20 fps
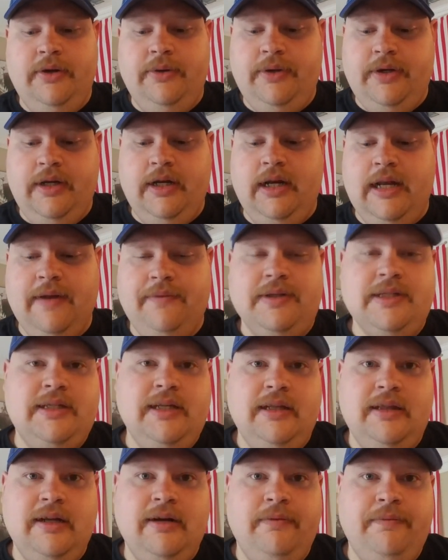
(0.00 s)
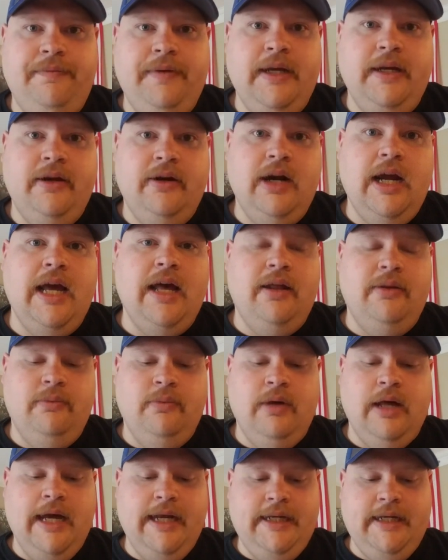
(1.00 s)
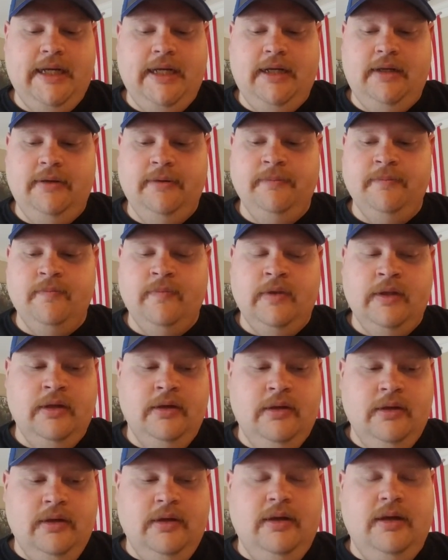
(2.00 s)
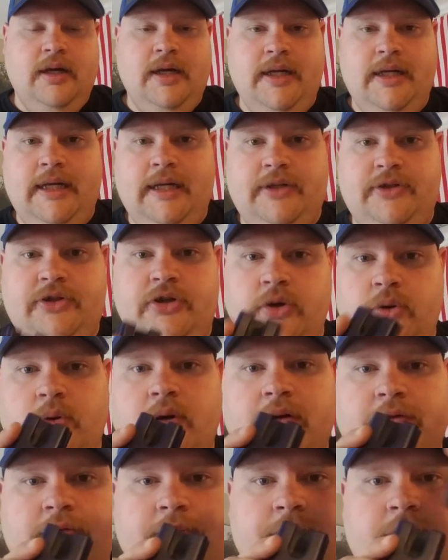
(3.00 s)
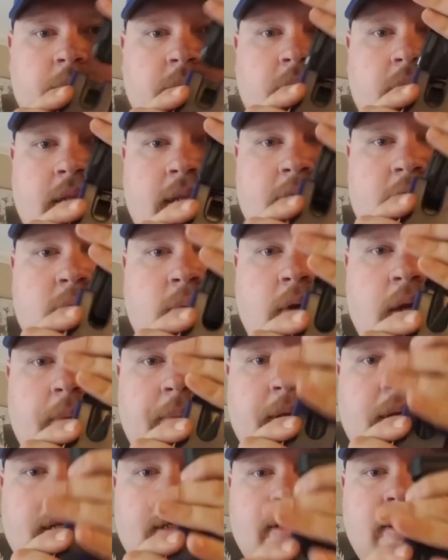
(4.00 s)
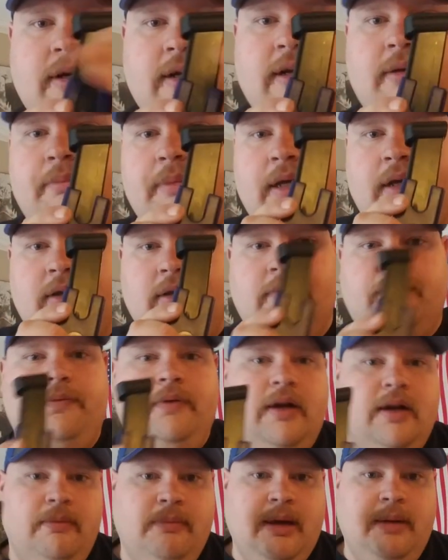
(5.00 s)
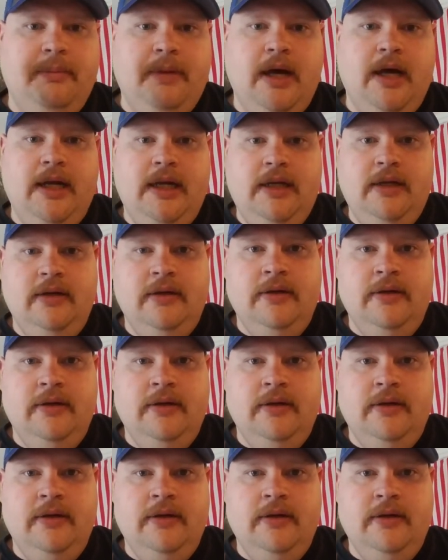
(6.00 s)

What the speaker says: You didn't have to sit there and figure out, well, I need 2 of them to run this way because they're going to be on the front of my body,